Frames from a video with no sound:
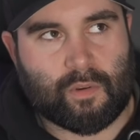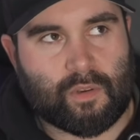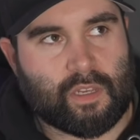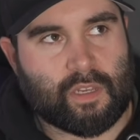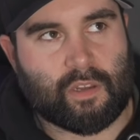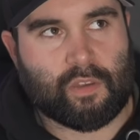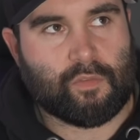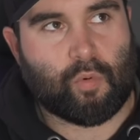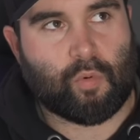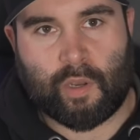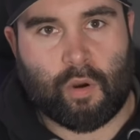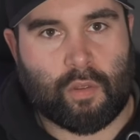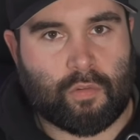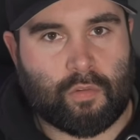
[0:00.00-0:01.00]
you've already
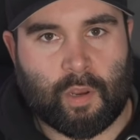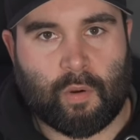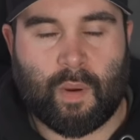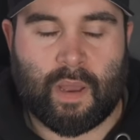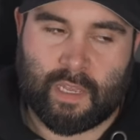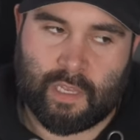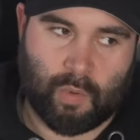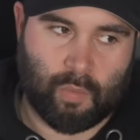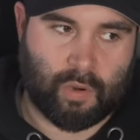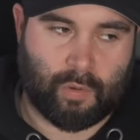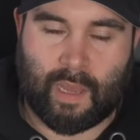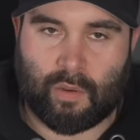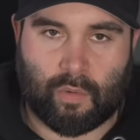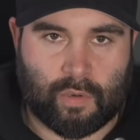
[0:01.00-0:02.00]
got a 308 and you want
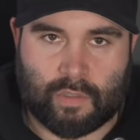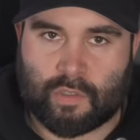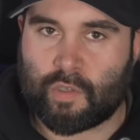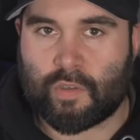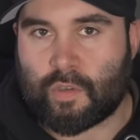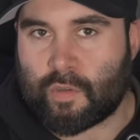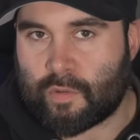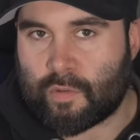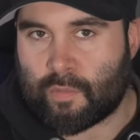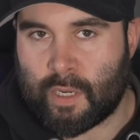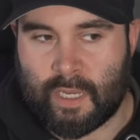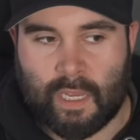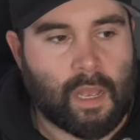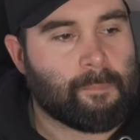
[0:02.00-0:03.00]
to add on a
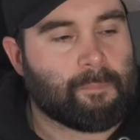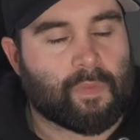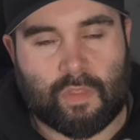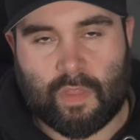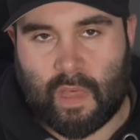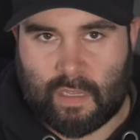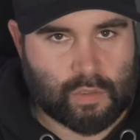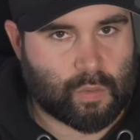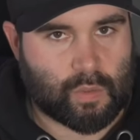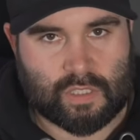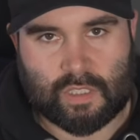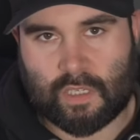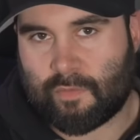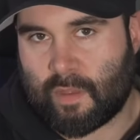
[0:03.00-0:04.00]
223, that sort of
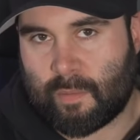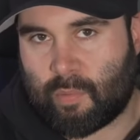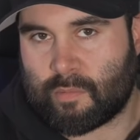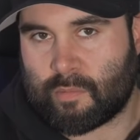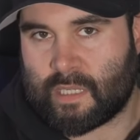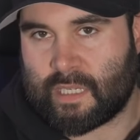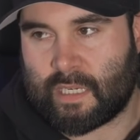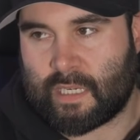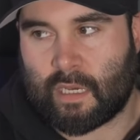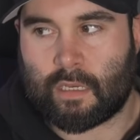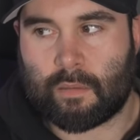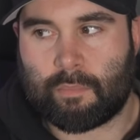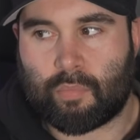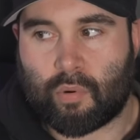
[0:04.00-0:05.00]
stuff they're probably going
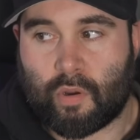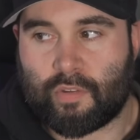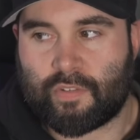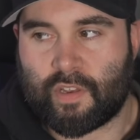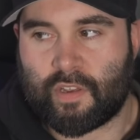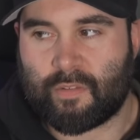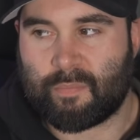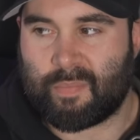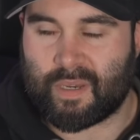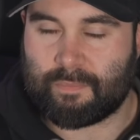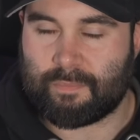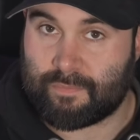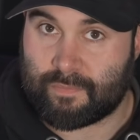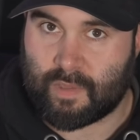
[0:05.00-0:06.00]
to process,
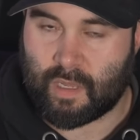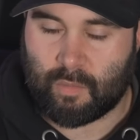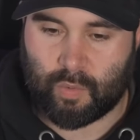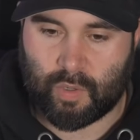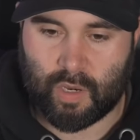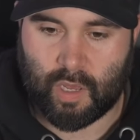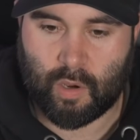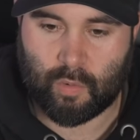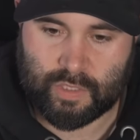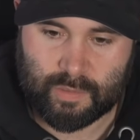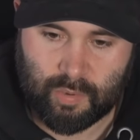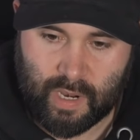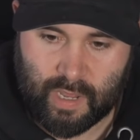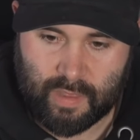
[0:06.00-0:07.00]
but I wouldn't hold
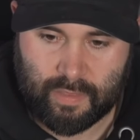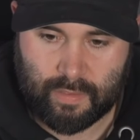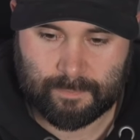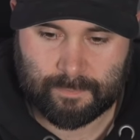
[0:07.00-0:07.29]
your breath.